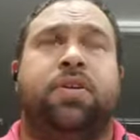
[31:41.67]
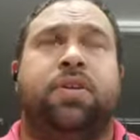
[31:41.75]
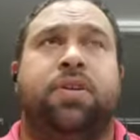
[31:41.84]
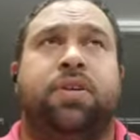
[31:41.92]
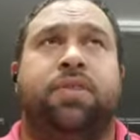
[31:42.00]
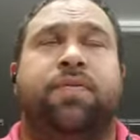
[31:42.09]

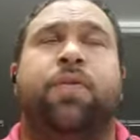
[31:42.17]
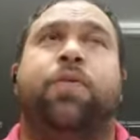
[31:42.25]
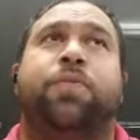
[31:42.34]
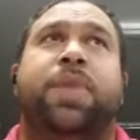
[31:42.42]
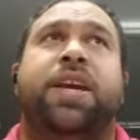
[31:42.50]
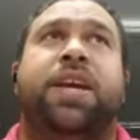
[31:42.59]
for
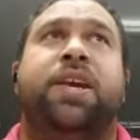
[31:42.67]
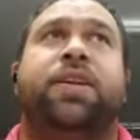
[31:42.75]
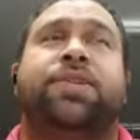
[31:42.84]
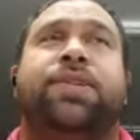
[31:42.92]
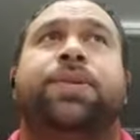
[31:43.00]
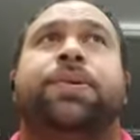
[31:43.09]
me
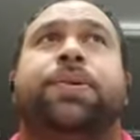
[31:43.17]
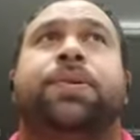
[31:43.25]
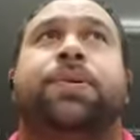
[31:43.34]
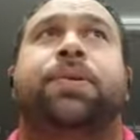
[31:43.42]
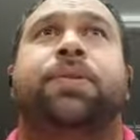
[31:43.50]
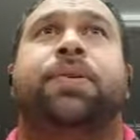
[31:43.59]
to
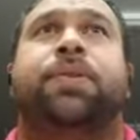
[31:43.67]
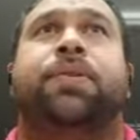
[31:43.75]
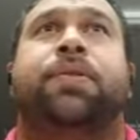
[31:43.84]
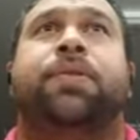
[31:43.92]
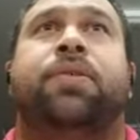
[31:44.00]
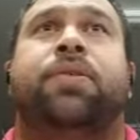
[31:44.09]

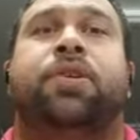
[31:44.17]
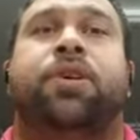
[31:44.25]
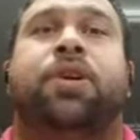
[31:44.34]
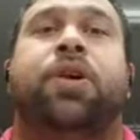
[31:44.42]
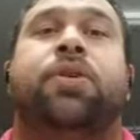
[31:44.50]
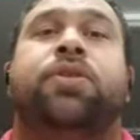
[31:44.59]

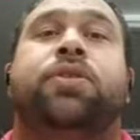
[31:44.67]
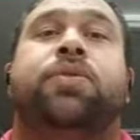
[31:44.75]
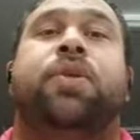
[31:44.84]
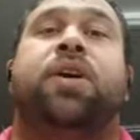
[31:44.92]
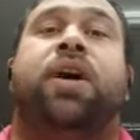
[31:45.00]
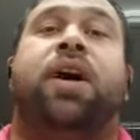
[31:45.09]
go to a
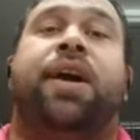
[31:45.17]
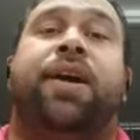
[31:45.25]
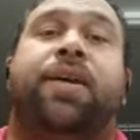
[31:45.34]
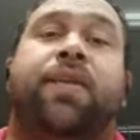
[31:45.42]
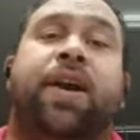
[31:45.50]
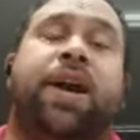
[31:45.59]
higher
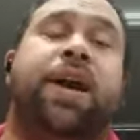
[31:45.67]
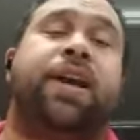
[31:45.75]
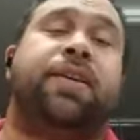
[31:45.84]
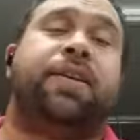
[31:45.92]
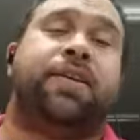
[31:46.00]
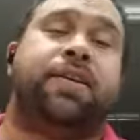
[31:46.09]

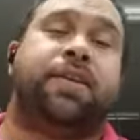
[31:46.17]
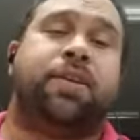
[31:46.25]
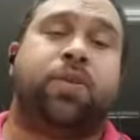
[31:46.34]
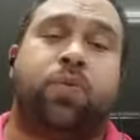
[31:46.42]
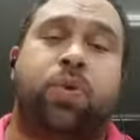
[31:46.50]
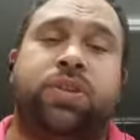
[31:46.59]
grade,
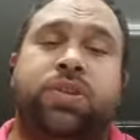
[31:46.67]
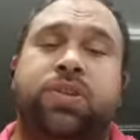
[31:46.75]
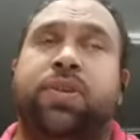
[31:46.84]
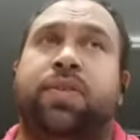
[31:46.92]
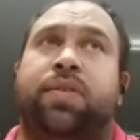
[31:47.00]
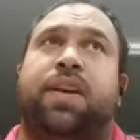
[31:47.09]
what do
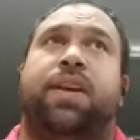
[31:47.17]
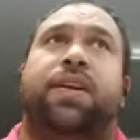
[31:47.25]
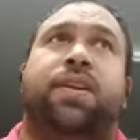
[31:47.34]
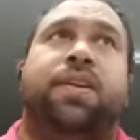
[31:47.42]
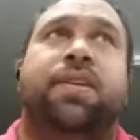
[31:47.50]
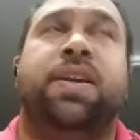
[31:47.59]
you
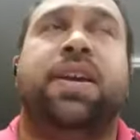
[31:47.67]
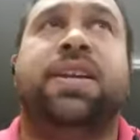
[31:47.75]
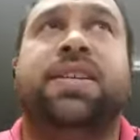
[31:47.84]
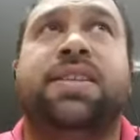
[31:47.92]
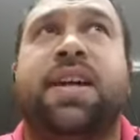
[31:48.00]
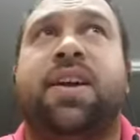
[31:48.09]
think it
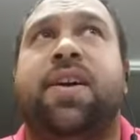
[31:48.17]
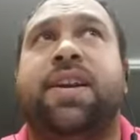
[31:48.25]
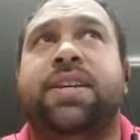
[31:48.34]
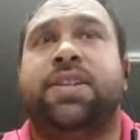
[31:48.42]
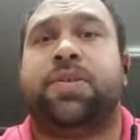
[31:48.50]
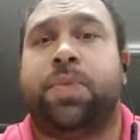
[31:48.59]
is that I
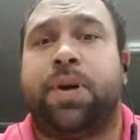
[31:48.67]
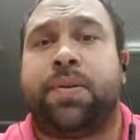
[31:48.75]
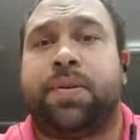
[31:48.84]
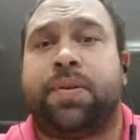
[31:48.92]
need to work on?